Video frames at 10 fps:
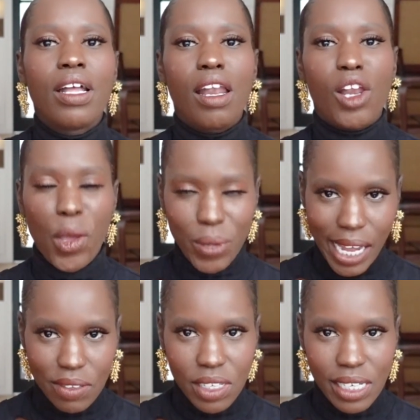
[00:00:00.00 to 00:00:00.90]

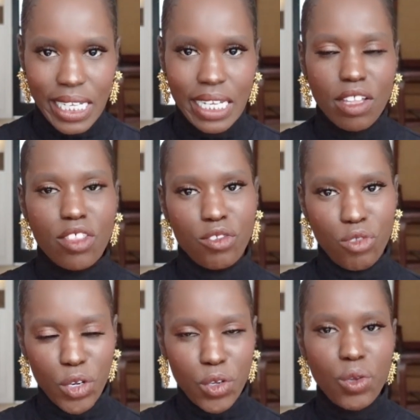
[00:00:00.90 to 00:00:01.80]
locate the leak
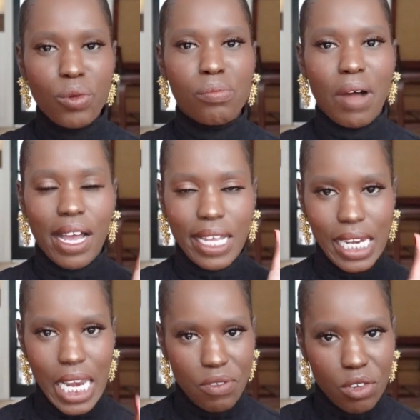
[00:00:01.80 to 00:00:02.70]
through my
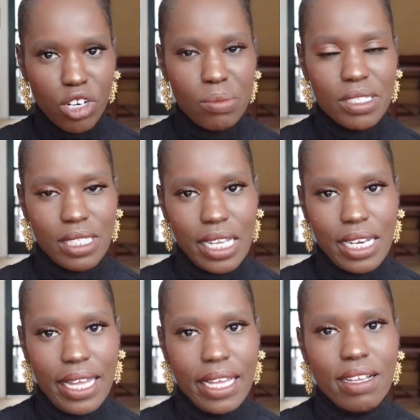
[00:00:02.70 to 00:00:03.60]
living room
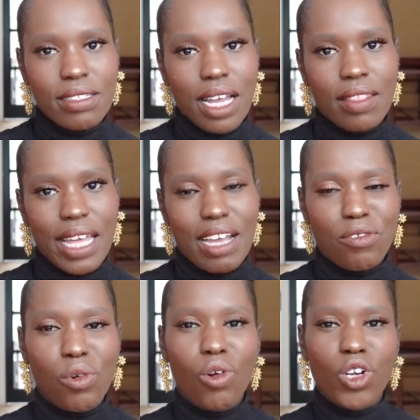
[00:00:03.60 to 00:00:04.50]
ceiling and
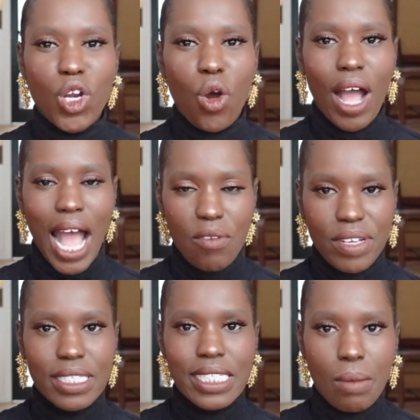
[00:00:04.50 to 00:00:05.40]
therefore not
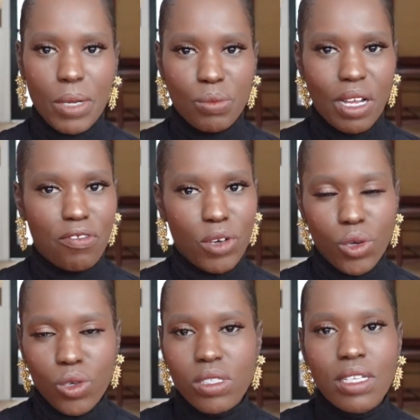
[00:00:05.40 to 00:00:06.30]
having to damage my
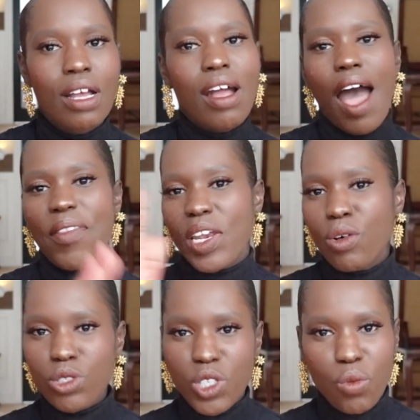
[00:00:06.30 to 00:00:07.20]
floors. I then
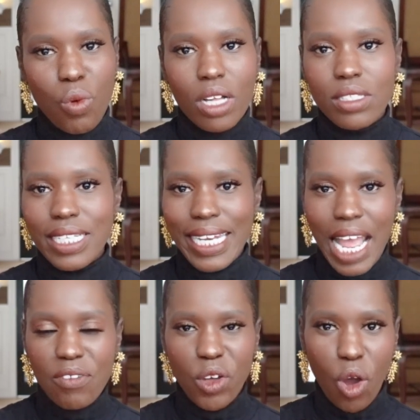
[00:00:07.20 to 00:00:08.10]
also once
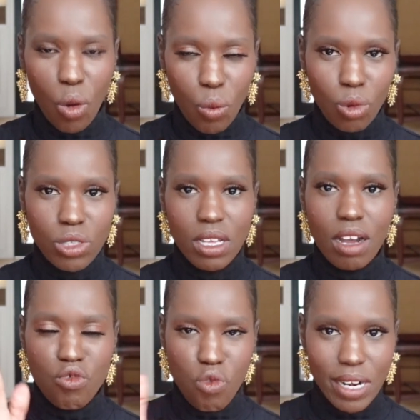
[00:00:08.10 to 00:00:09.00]
left the hot water
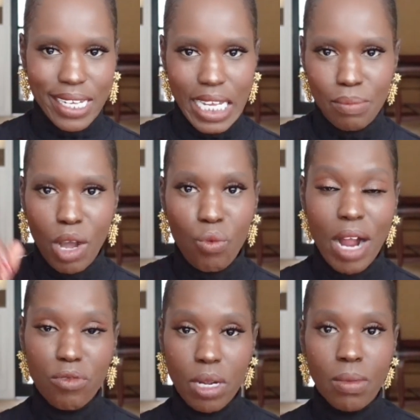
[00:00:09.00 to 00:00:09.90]
running in my
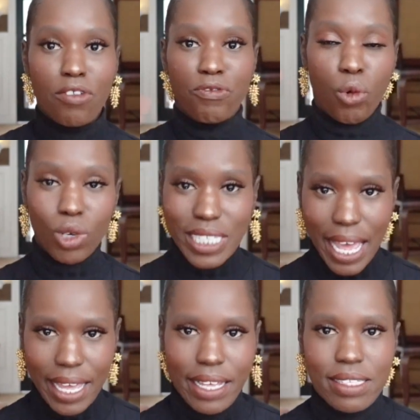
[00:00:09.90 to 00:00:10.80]
wet room for
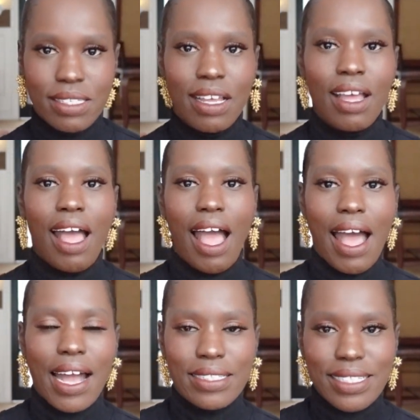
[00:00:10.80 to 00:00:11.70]
days
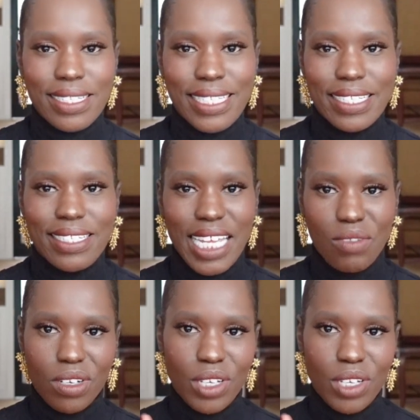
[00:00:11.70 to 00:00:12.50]
and didn't even